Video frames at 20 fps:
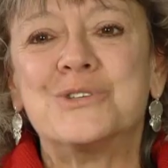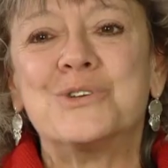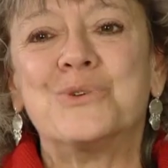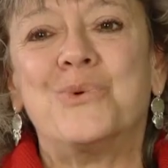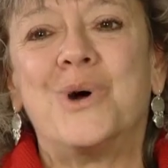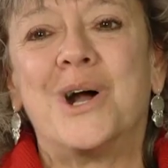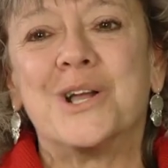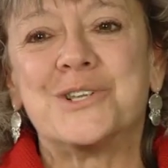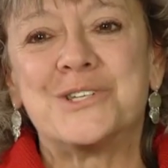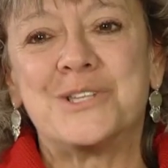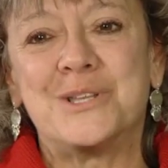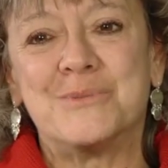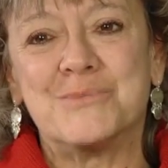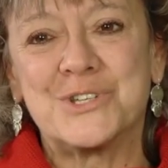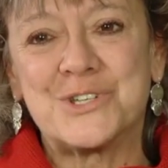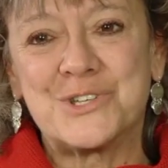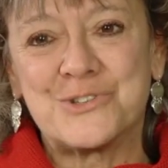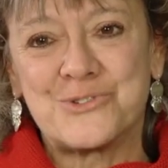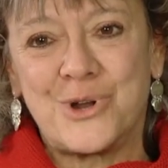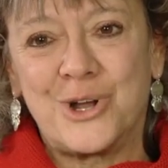to watch them
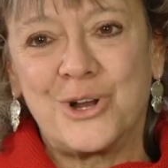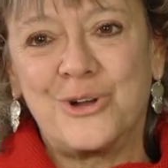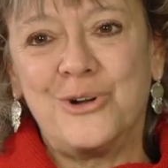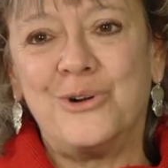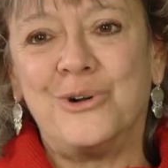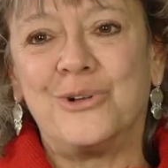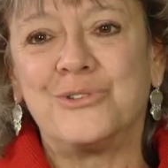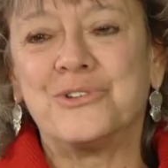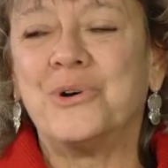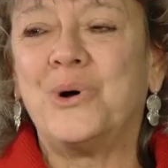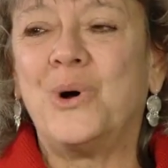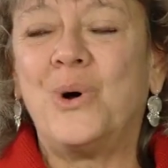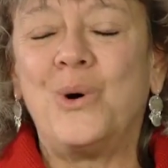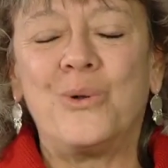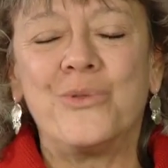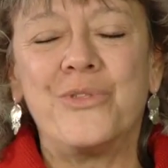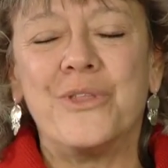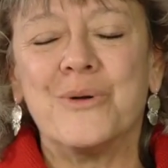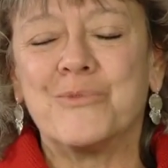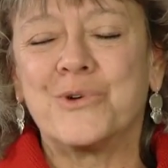struggle, to
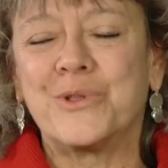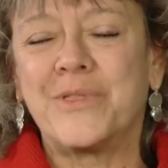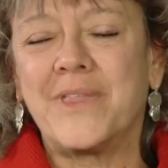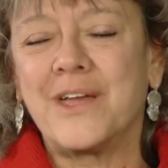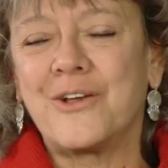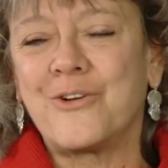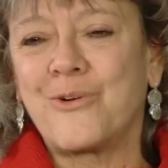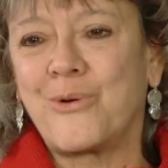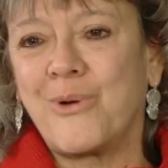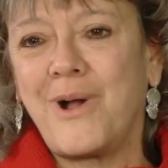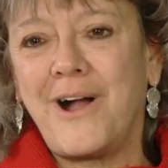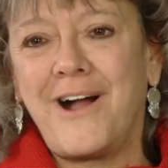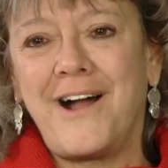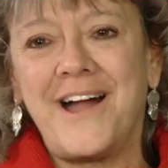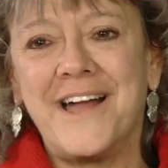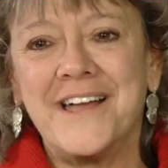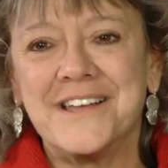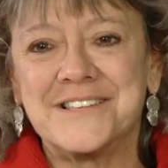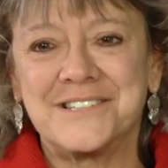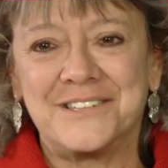hold them when they
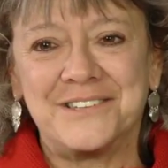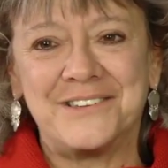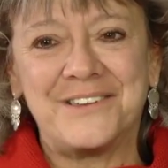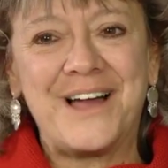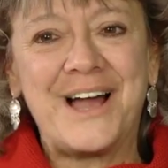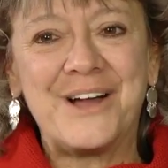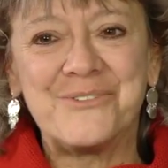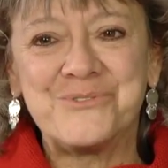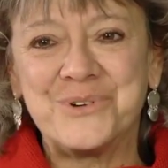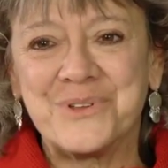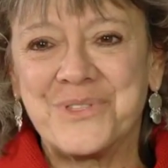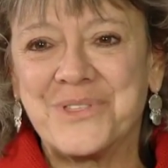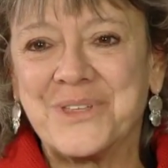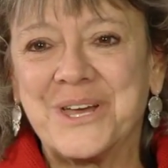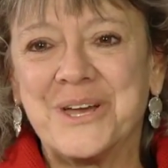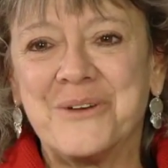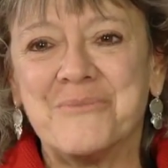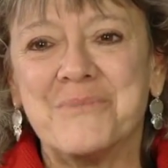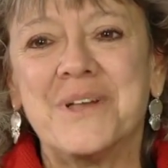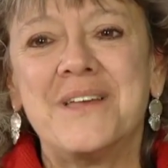cry, to laugh with
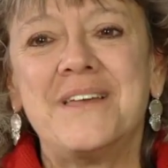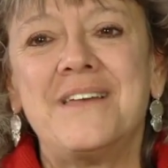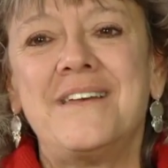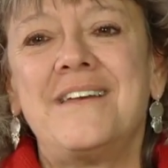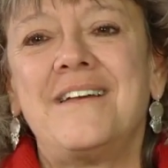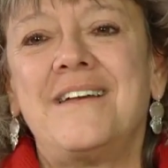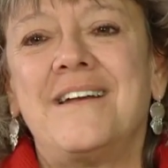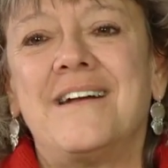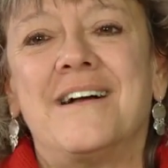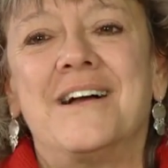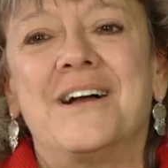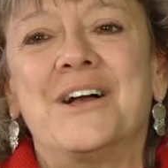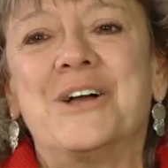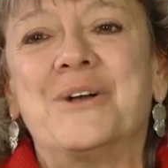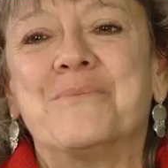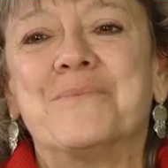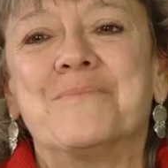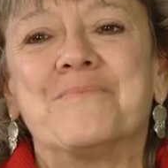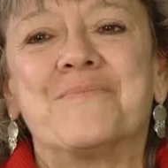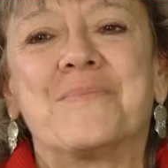them.
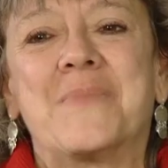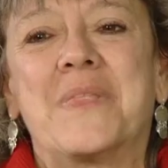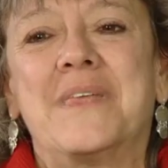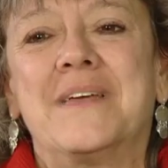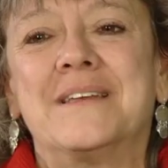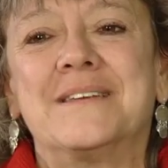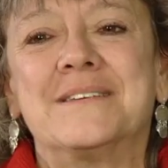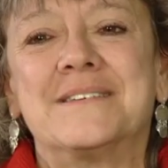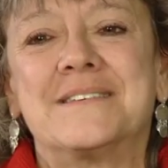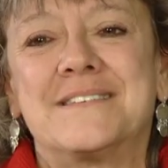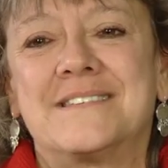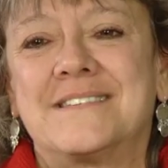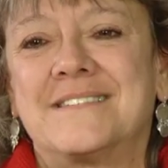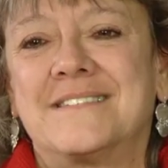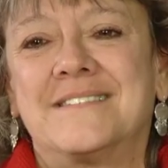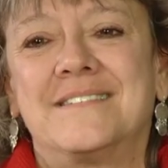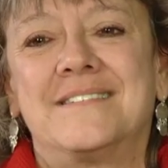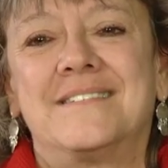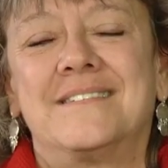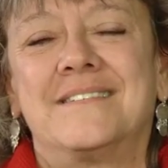It
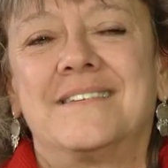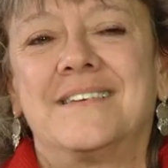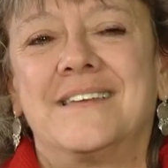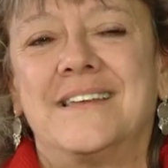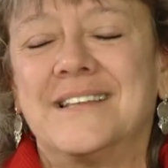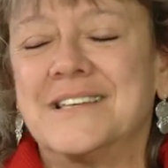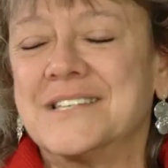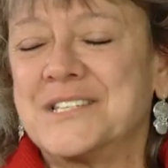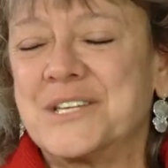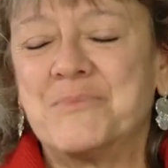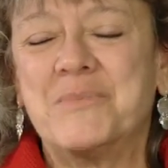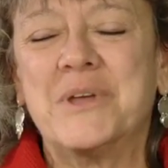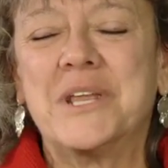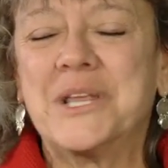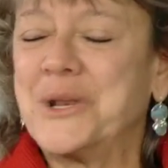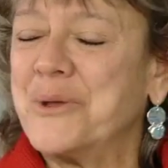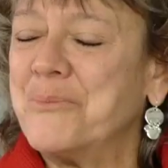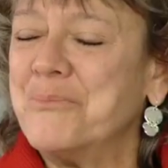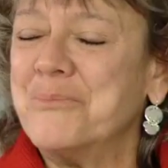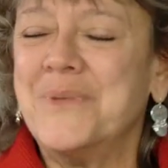has been
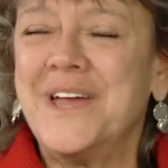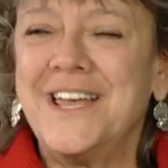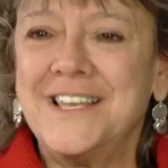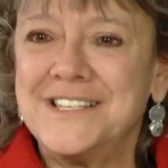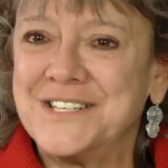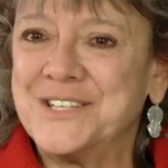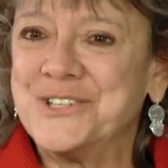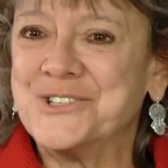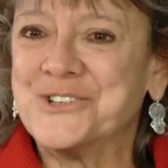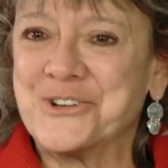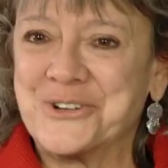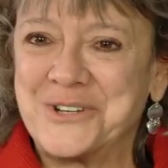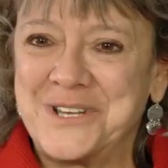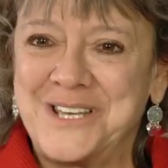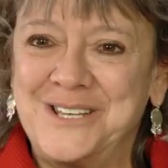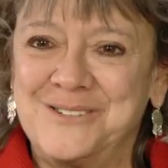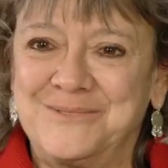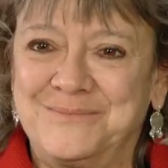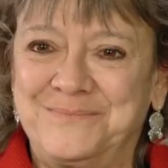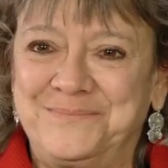an amazing journey.